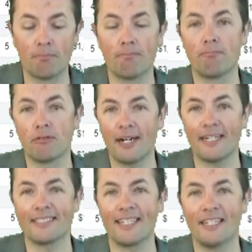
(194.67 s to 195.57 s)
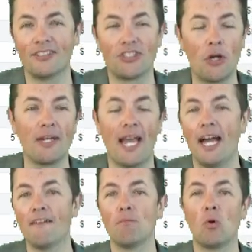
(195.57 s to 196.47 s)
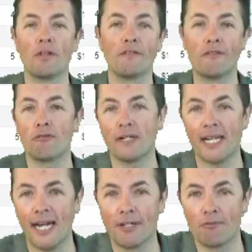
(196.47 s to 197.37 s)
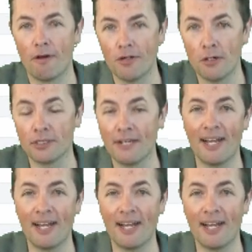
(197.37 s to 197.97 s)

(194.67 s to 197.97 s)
so products that don't have more than 300 reviews.